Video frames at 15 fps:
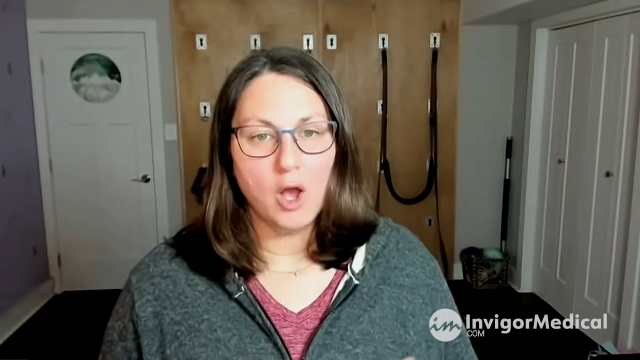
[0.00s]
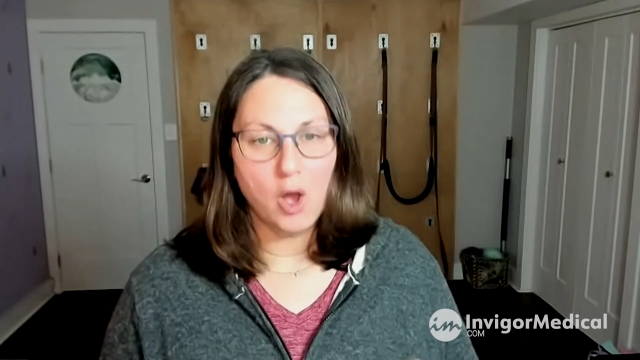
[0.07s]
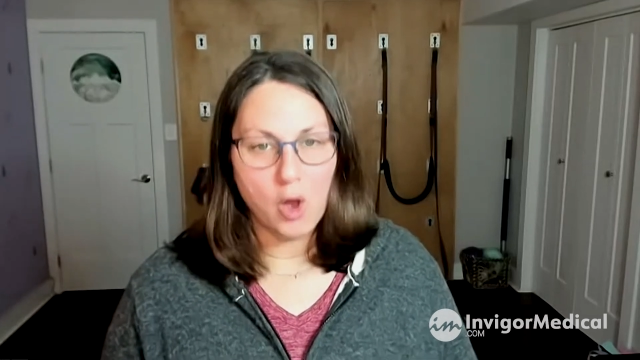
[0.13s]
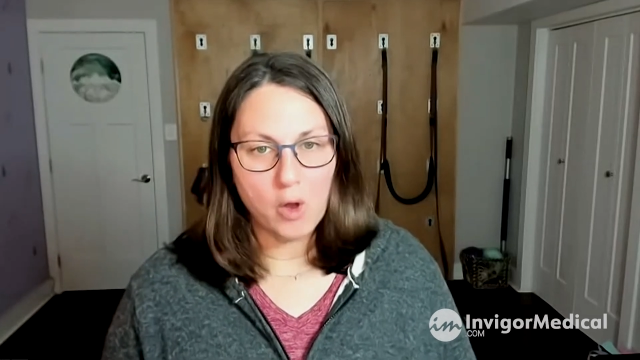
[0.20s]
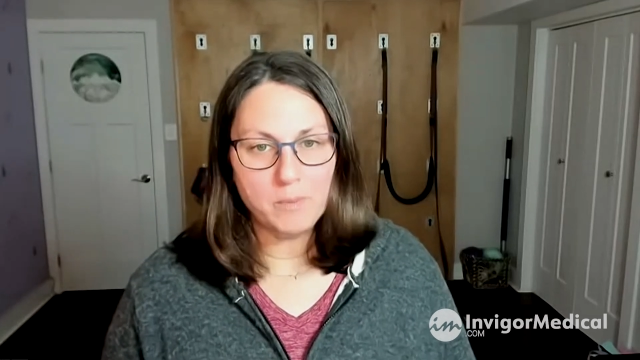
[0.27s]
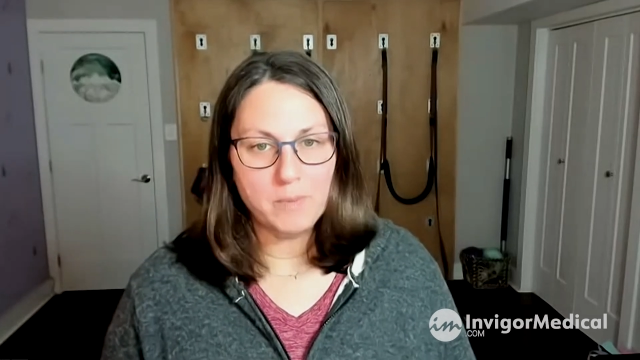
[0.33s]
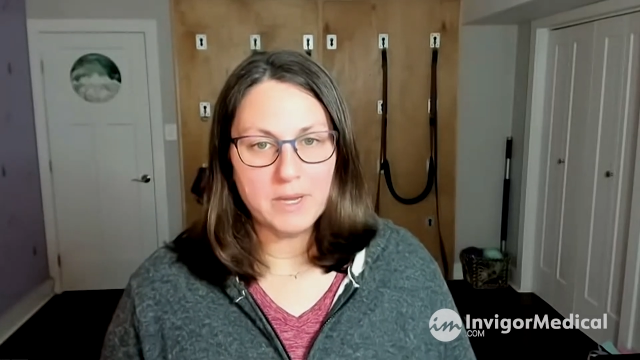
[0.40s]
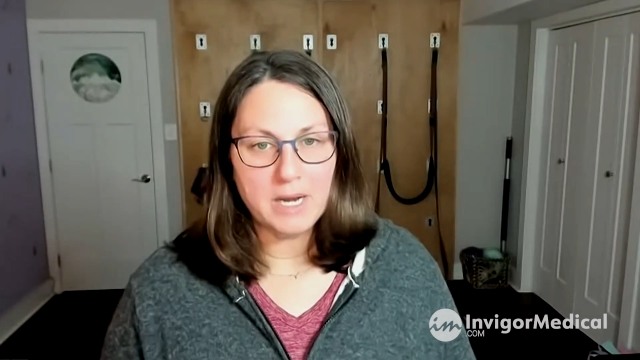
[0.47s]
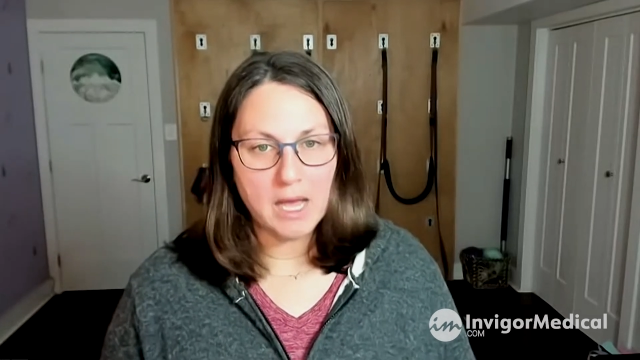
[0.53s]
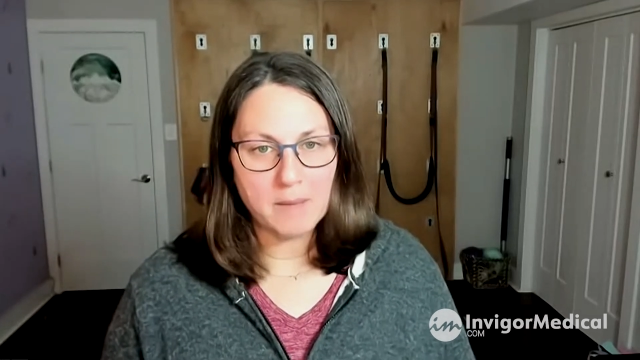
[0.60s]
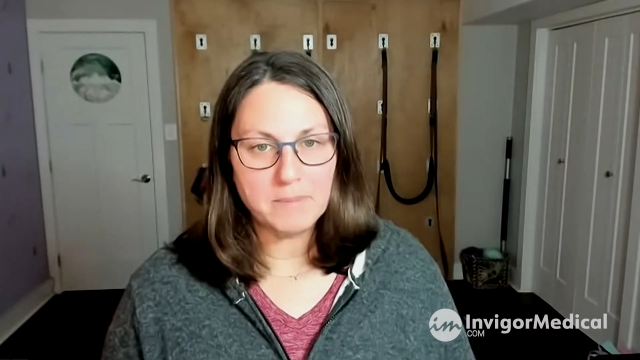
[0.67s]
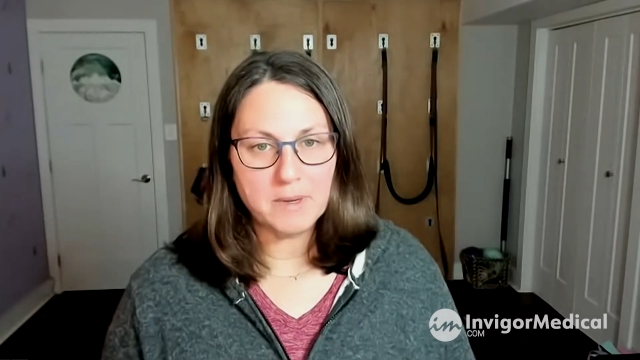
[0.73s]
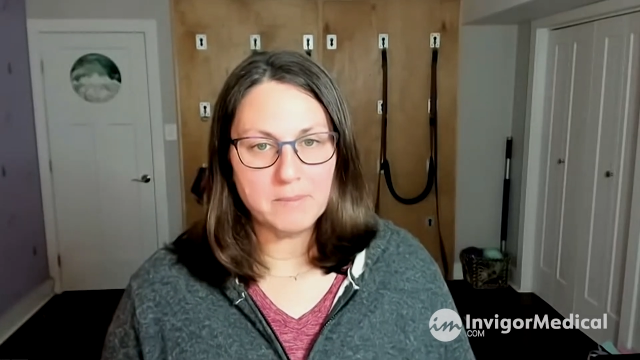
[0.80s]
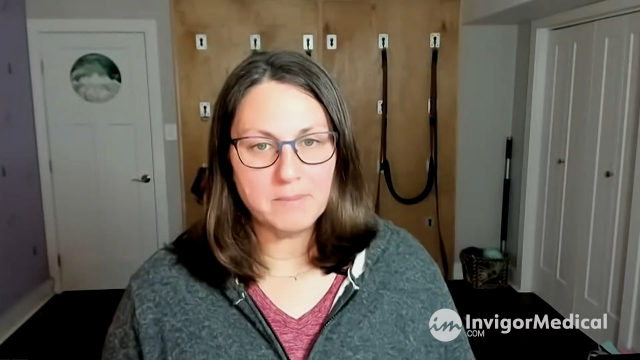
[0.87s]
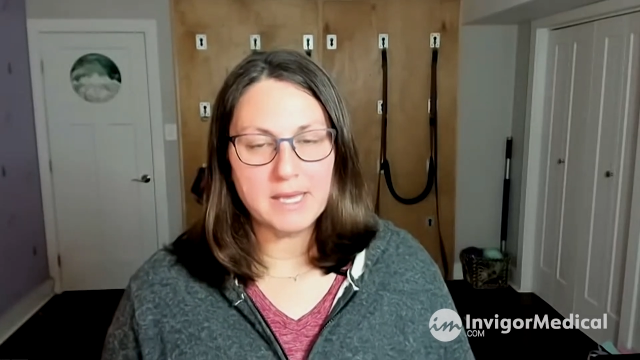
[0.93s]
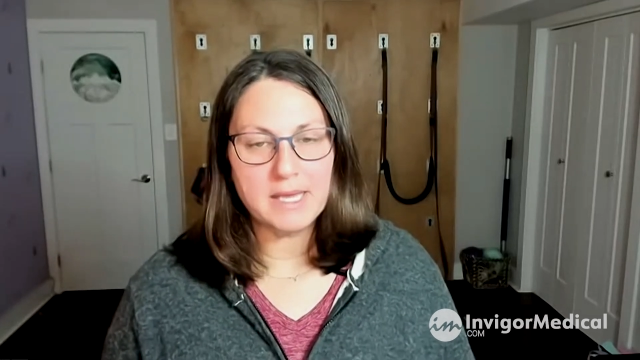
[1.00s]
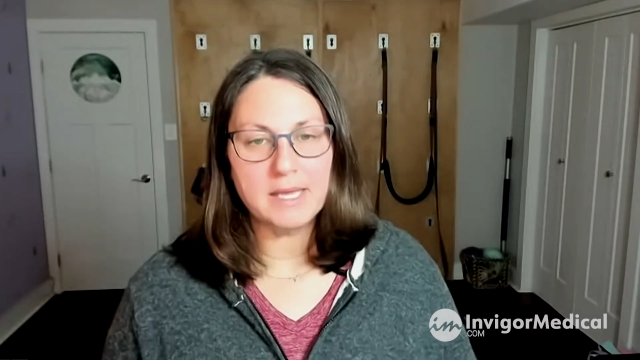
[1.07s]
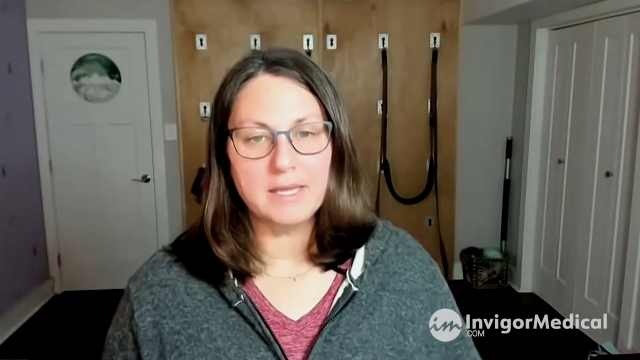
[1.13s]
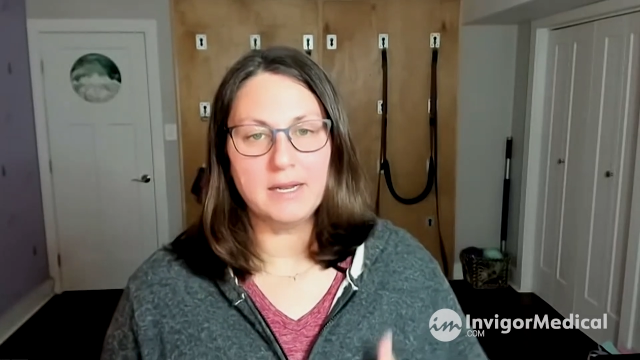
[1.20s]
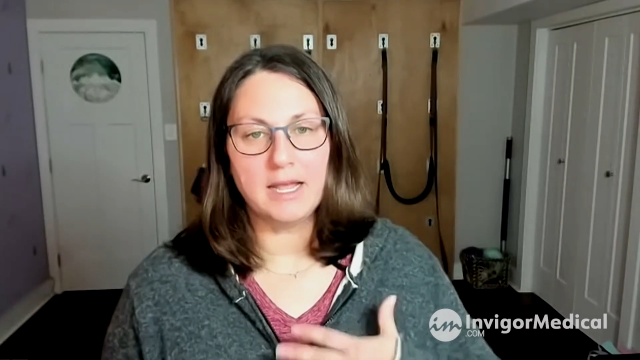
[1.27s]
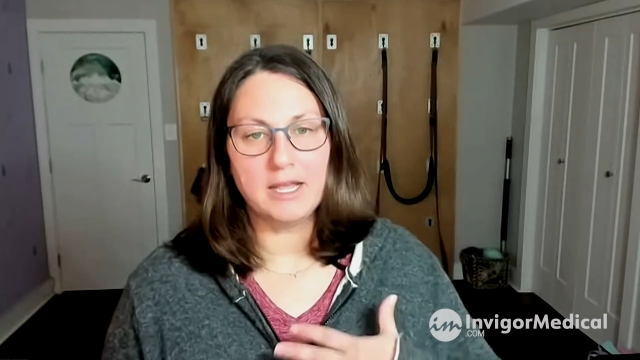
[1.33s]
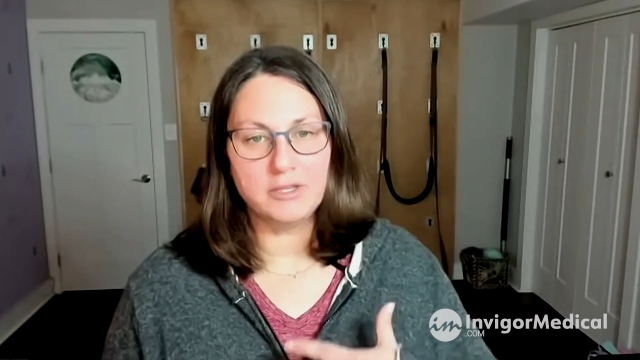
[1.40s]
open up a
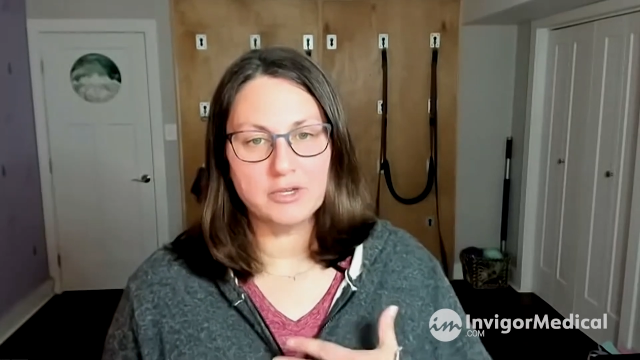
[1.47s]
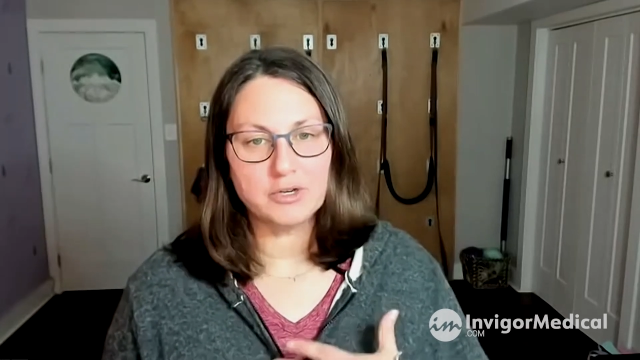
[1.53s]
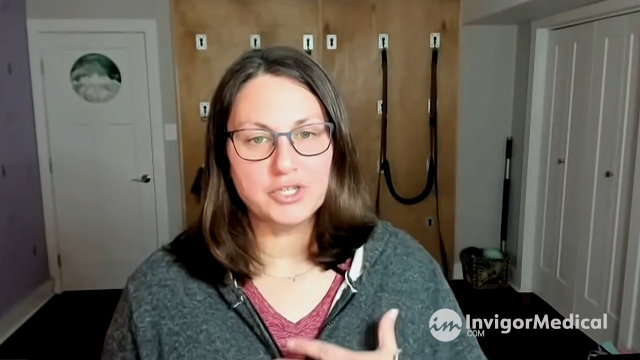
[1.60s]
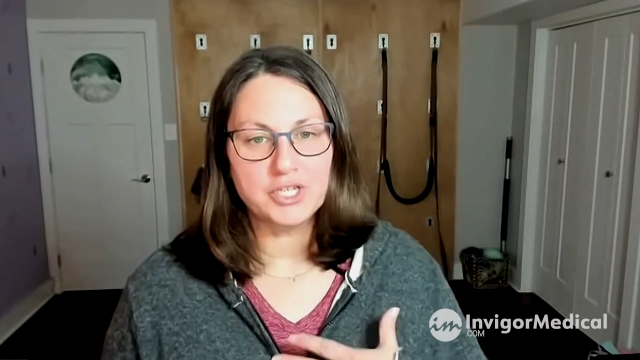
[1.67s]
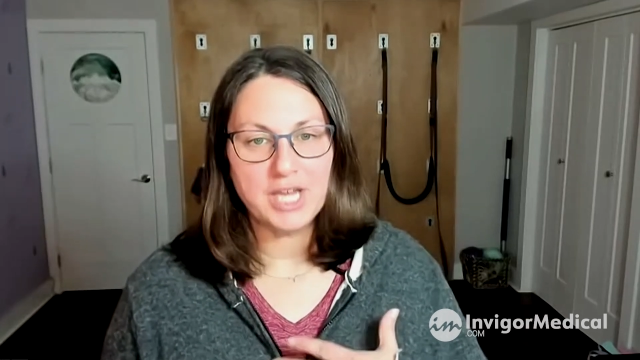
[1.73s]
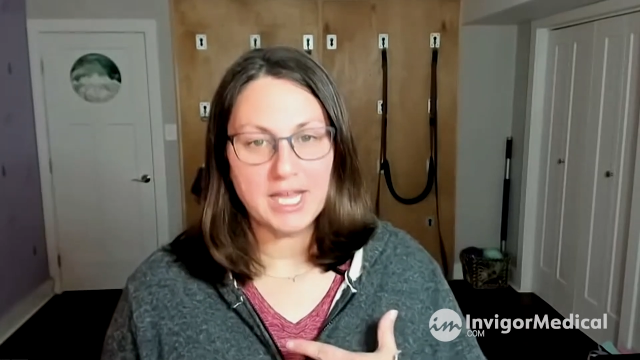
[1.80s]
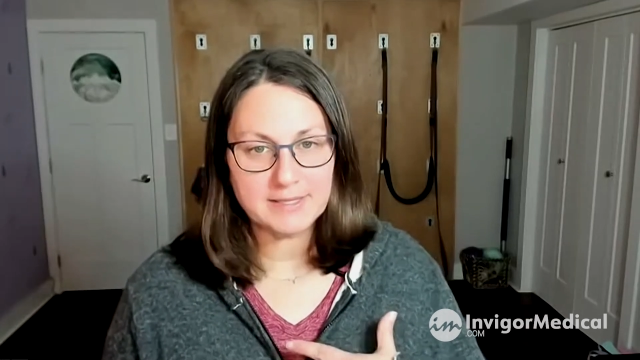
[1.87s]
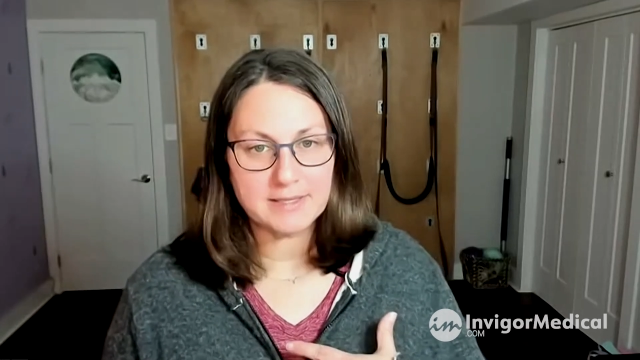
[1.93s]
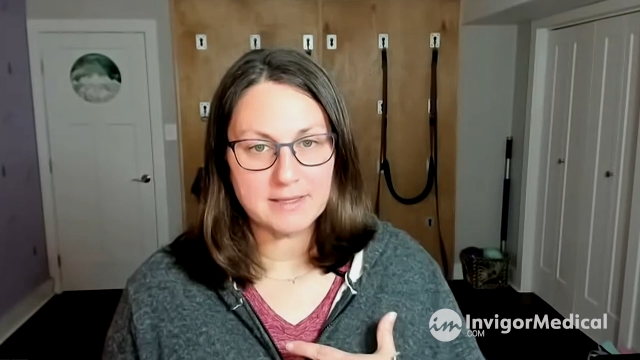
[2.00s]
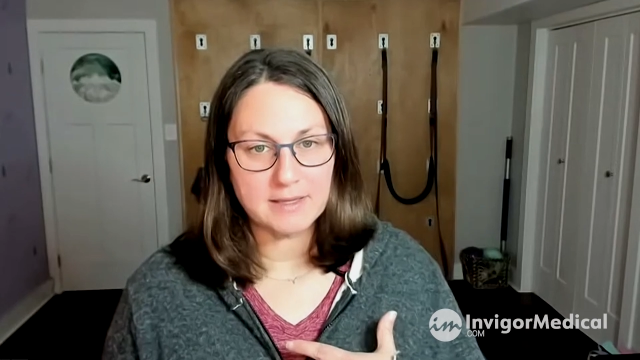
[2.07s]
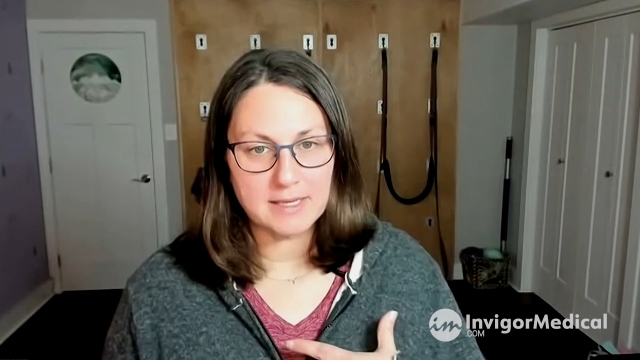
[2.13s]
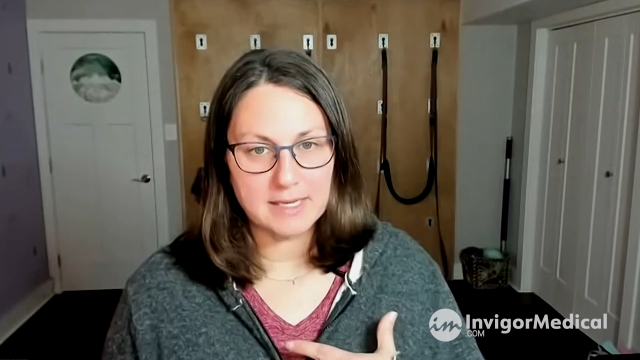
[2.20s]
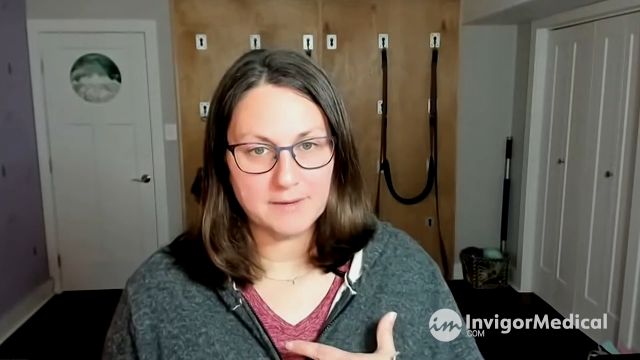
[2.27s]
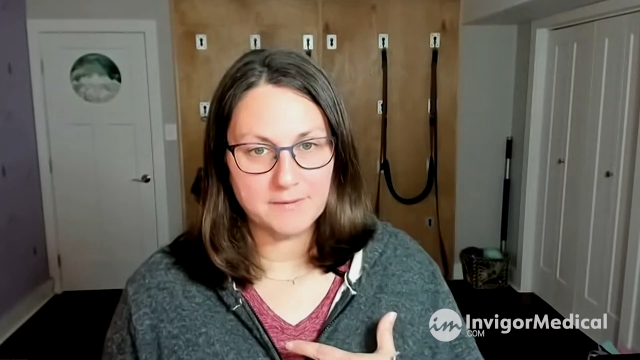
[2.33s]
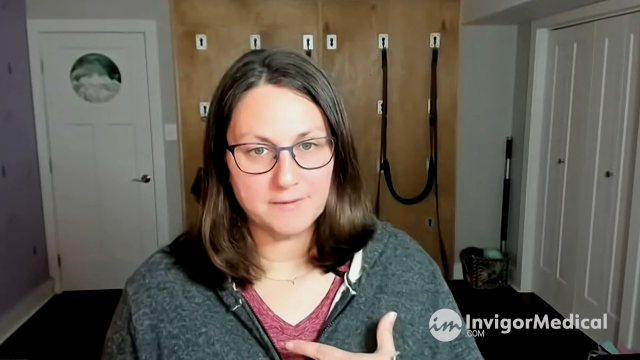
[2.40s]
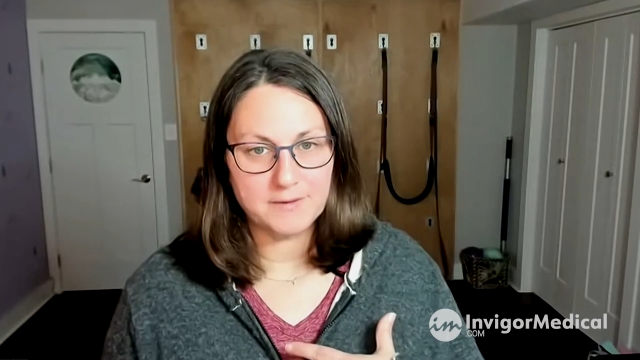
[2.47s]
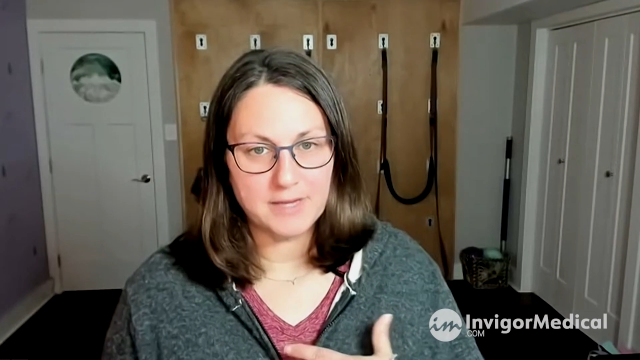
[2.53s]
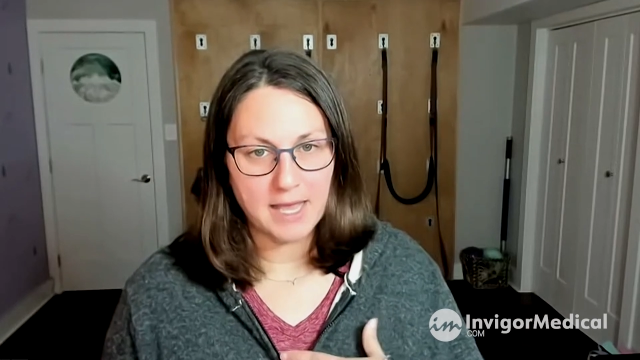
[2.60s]
bit and your chest lift.